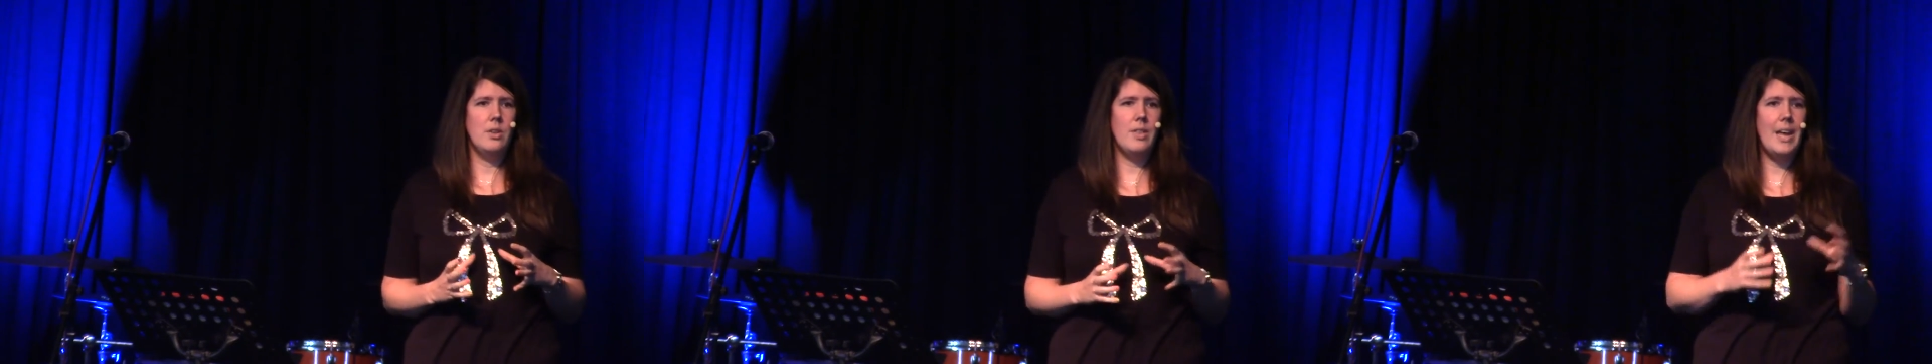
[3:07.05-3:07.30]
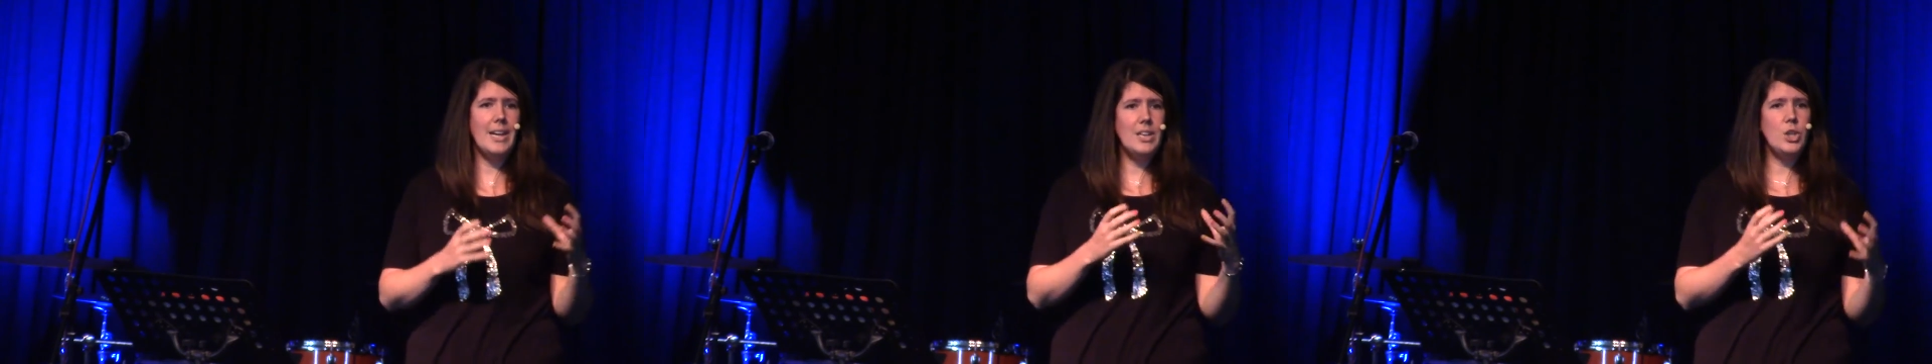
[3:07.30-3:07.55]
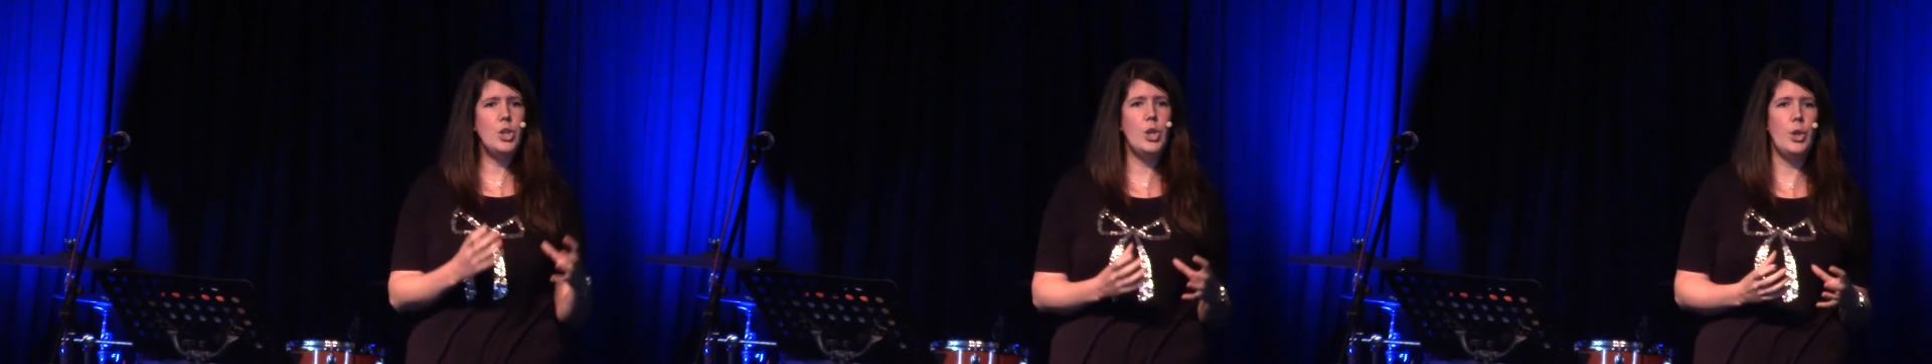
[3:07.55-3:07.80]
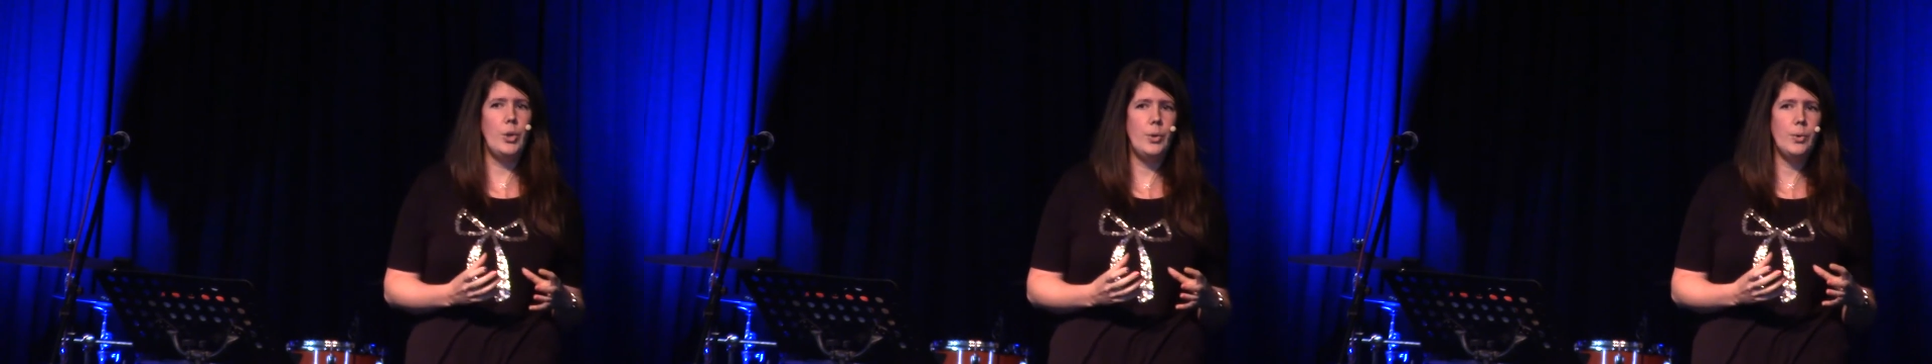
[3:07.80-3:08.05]
They
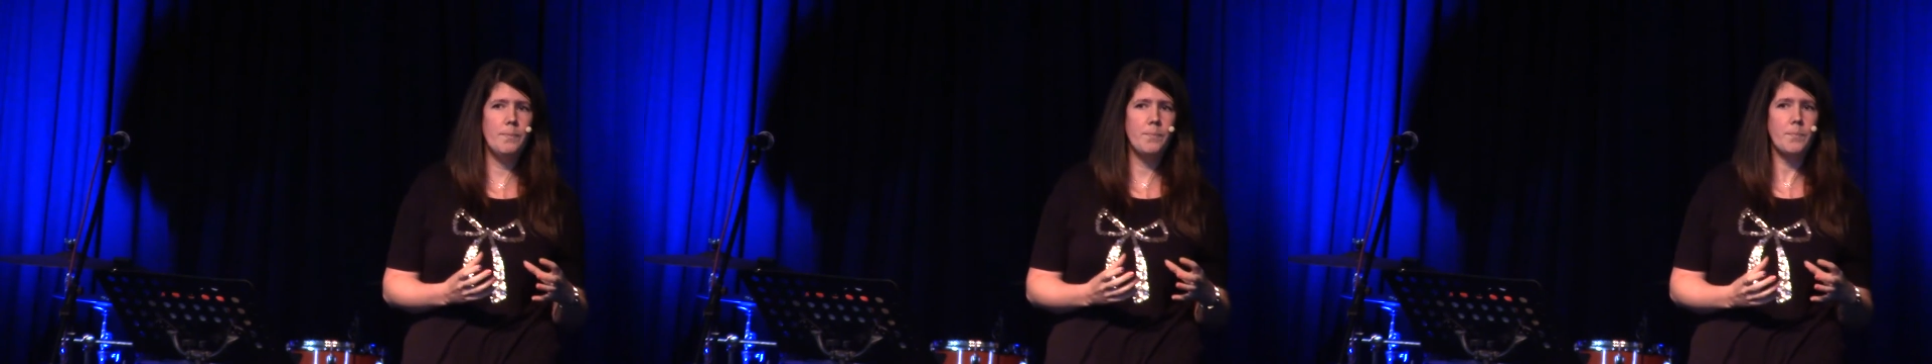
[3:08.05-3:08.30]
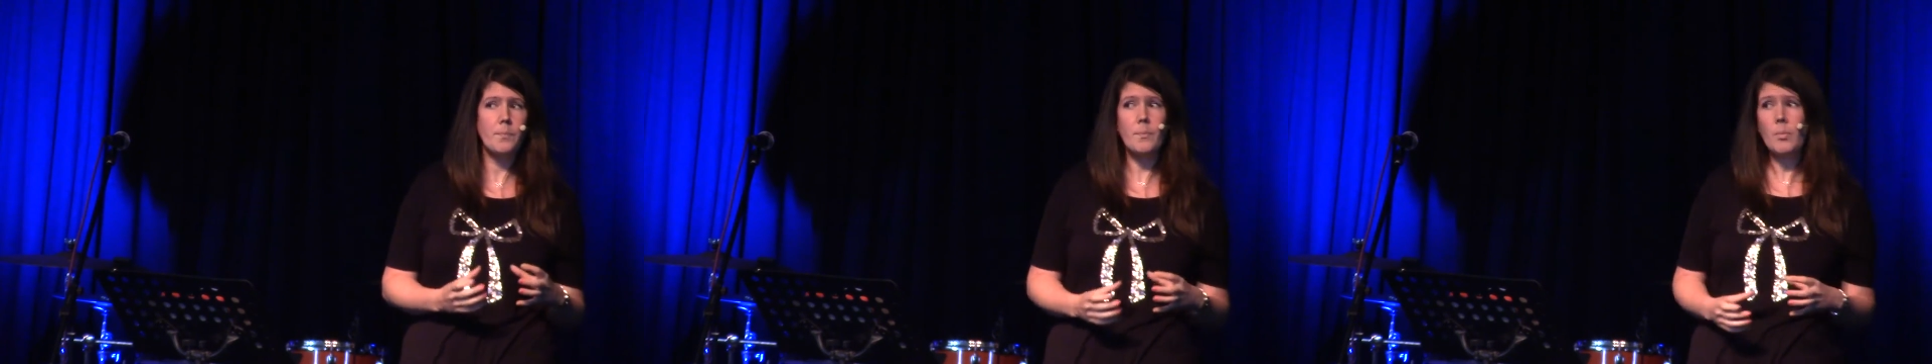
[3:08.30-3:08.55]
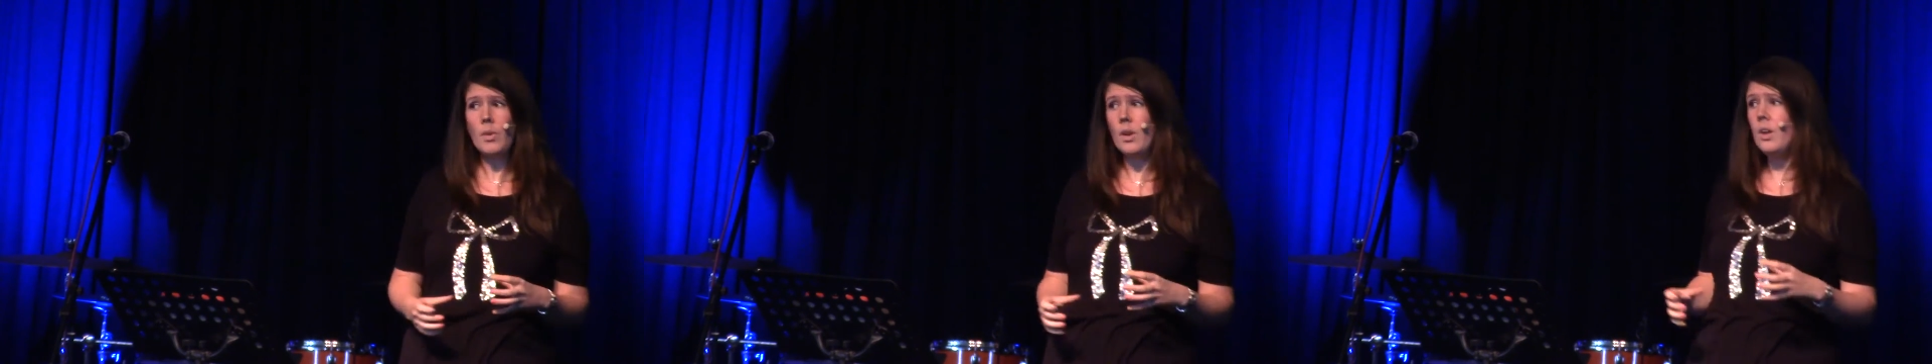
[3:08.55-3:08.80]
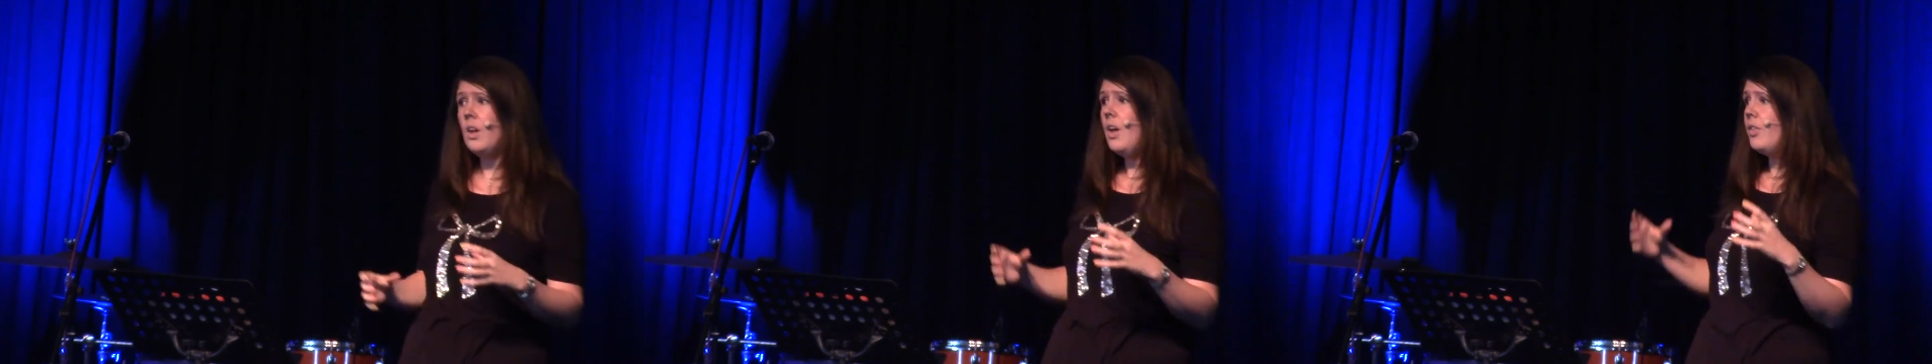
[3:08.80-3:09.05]
knew
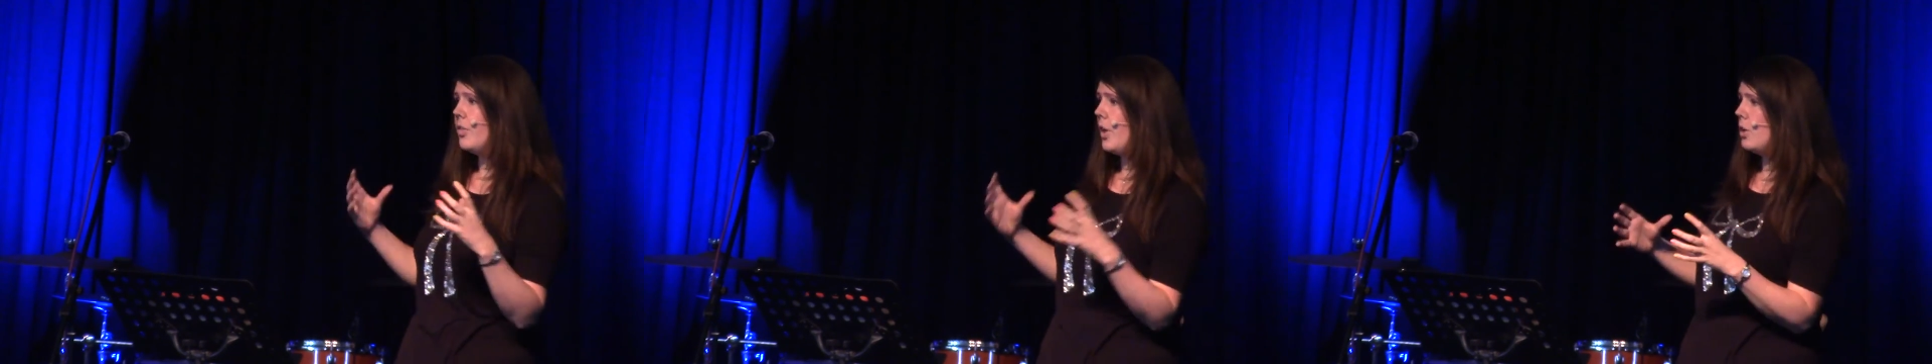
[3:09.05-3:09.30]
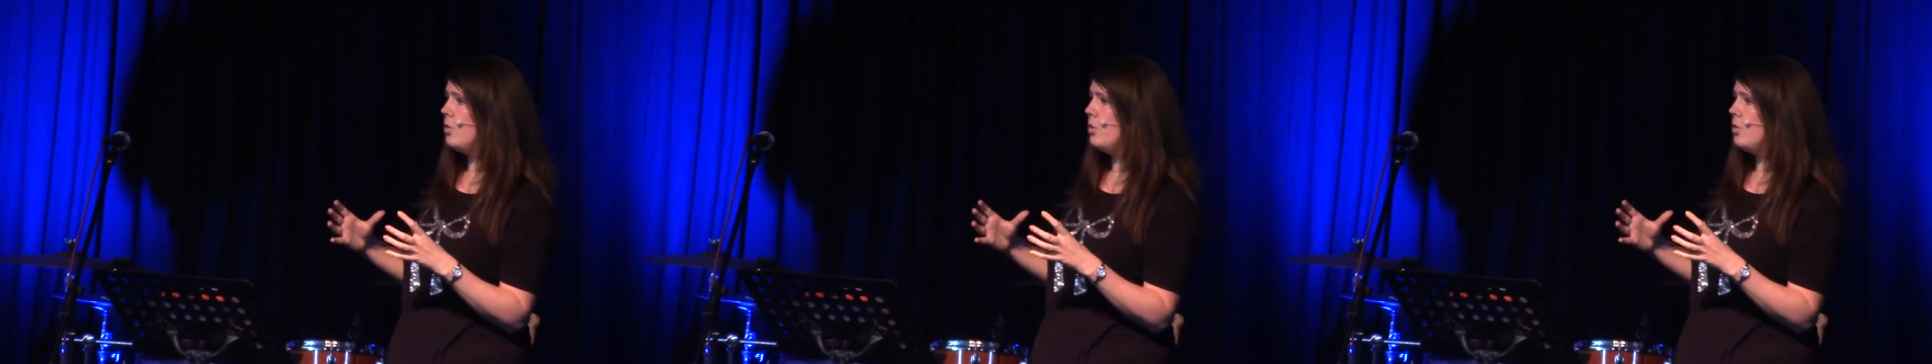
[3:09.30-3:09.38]
that